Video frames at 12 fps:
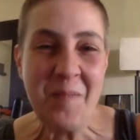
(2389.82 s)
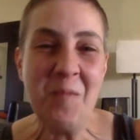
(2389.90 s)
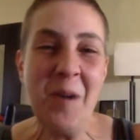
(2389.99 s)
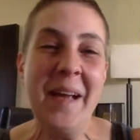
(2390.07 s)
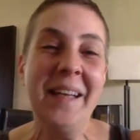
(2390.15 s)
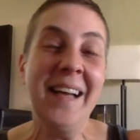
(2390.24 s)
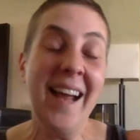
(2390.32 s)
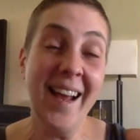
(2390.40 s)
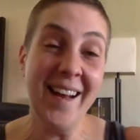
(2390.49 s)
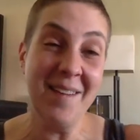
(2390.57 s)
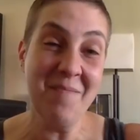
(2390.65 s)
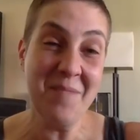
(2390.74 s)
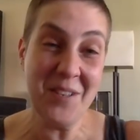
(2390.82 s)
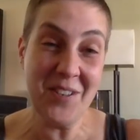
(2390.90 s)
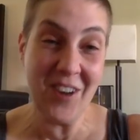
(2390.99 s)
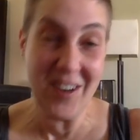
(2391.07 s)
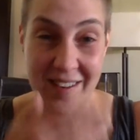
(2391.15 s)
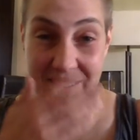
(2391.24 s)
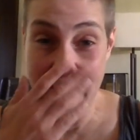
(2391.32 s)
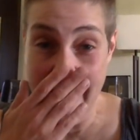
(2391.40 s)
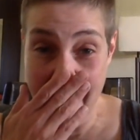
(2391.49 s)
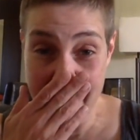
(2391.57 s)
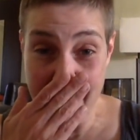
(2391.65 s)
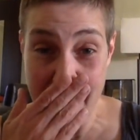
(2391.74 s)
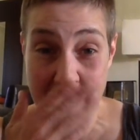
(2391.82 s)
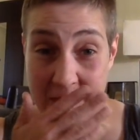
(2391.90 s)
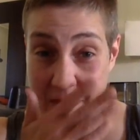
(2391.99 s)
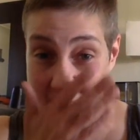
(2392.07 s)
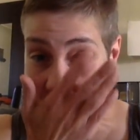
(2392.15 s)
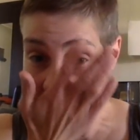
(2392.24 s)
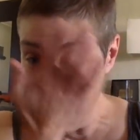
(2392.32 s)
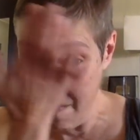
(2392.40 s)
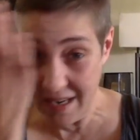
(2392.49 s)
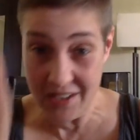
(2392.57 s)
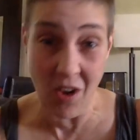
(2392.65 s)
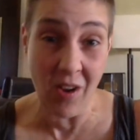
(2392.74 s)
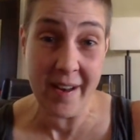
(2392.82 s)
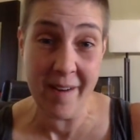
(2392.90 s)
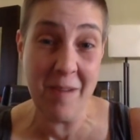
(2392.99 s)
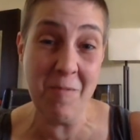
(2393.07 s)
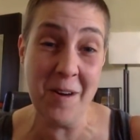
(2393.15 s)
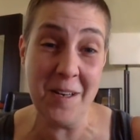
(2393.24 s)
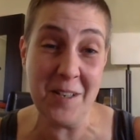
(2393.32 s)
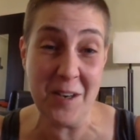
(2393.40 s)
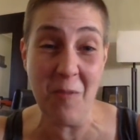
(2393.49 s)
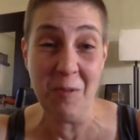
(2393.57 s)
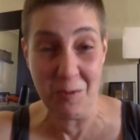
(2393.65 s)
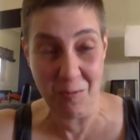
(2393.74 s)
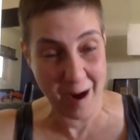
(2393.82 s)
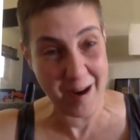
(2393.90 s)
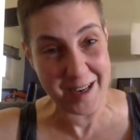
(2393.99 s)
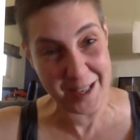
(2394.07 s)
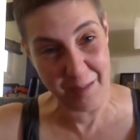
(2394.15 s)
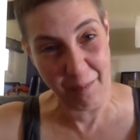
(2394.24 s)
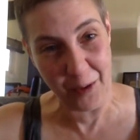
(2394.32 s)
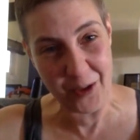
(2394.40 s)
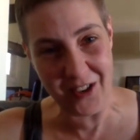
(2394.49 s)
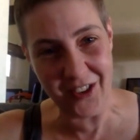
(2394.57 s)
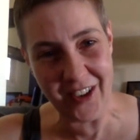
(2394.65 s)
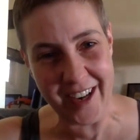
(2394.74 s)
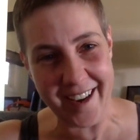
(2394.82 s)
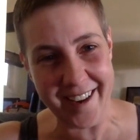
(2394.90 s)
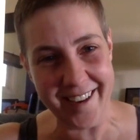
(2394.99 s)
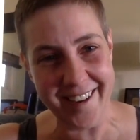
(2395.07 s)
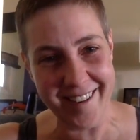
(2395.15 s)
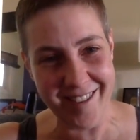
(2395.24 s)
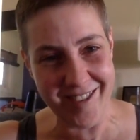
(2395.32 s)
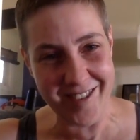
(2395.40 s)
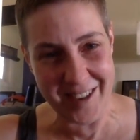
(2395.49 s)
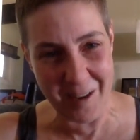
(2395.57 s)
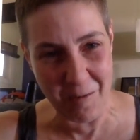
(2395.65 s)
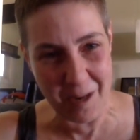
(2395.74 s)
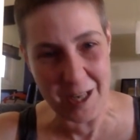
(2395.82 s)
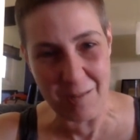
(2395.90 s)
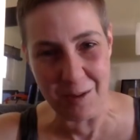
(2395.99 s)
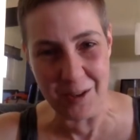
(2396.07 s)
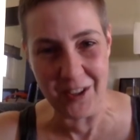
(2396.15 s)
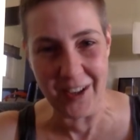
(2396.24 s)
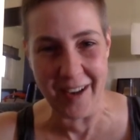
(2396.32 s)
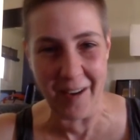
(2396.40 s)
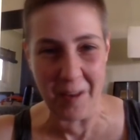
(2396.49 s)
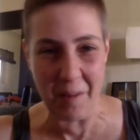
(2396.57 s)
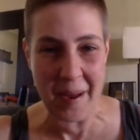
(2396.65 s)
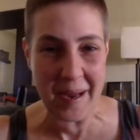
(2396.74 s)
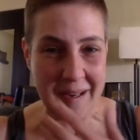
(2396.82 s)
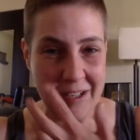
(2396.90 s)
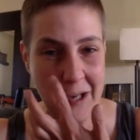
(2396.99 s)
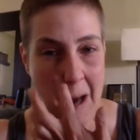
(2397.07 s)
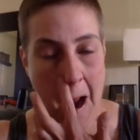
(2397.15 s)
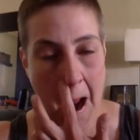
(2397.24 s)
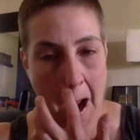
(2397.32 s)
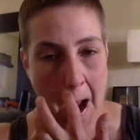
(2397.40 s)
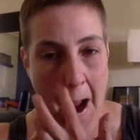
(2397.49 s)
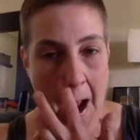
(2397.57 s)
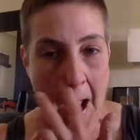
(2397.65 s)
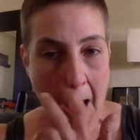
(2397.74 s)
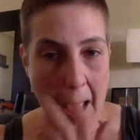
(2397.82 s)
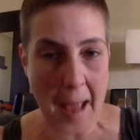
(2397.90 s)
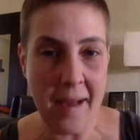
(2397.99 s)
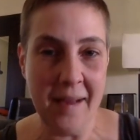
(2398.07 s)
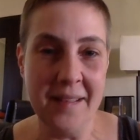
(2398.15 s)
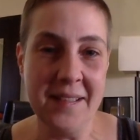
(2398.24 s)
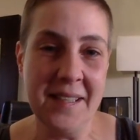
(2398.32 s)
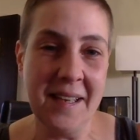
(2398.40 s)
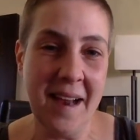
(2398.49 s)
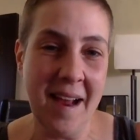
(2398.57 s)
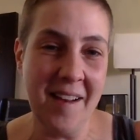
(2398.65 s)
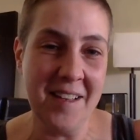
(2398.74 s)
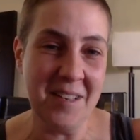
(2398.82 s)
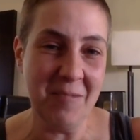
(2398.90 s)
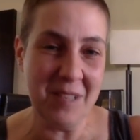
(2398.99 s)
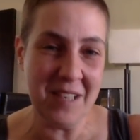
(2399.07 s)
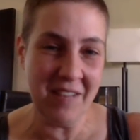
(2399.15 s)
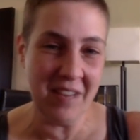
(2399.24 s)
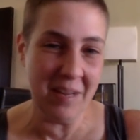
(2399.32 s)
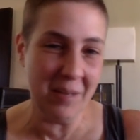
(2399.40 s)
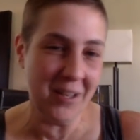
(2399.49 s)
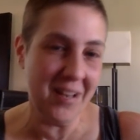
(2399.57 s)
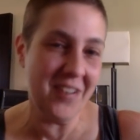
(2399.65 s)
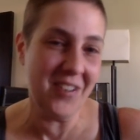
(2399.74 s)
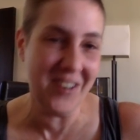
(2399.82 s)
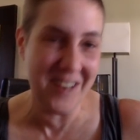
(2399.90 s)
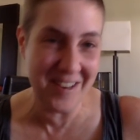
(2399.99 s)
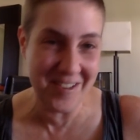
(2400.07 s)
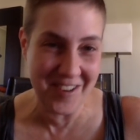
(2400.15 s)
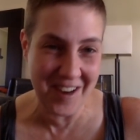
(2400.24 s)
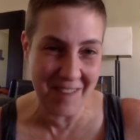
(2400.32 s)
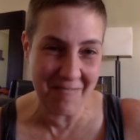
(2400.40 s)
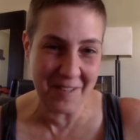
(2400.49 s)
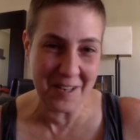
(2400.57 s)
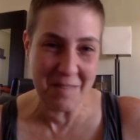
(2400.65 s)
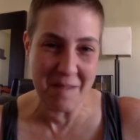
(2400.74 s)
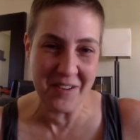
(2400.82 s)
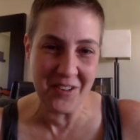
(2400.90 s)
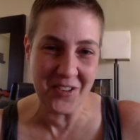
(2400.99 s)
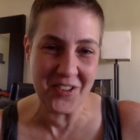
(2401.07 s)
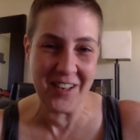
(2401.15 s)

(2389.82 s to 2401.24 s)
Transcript: right? And I'm starting to laugh behind my hand because all Harry wanted to know was where he's supposed to look at, what he's supposed to look at on the page. And Alison was giving him a lesson on internet fundamentals,